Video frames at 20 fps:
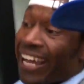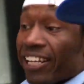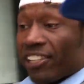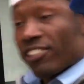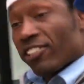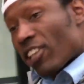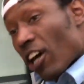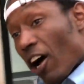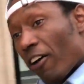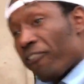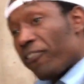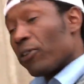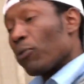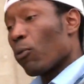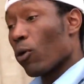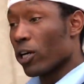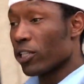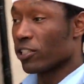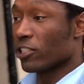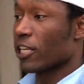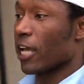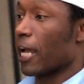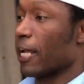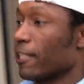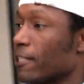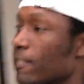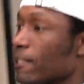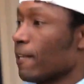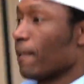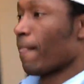It's tough in one
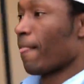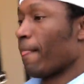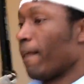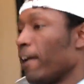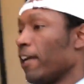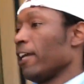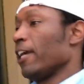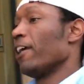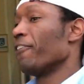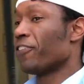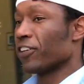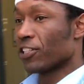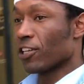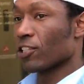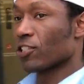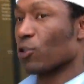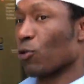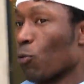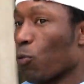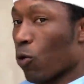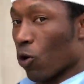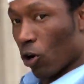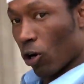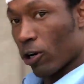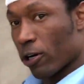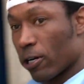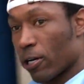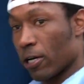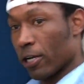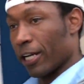sense. If it doesn't
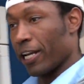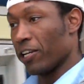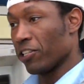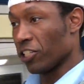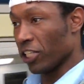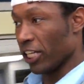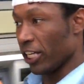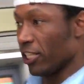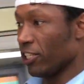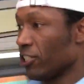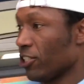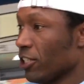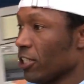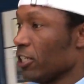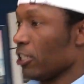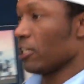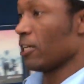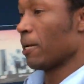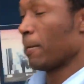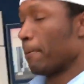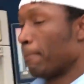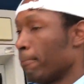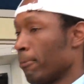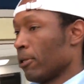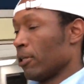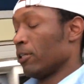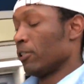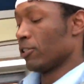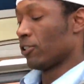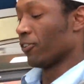work, it's easy
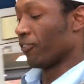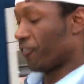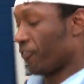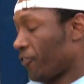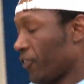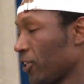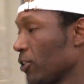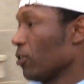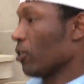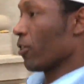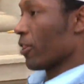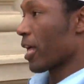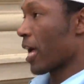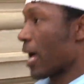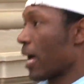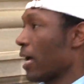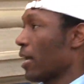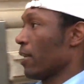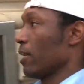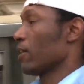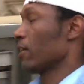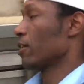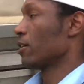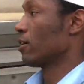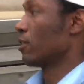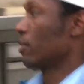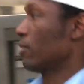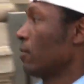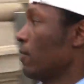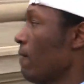to feel that
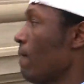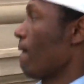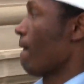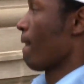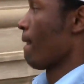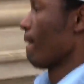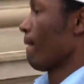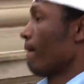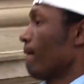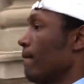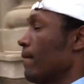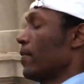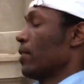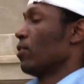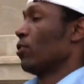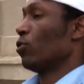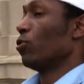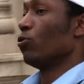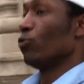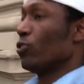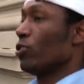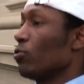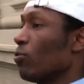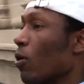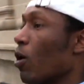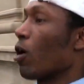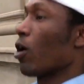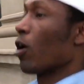who you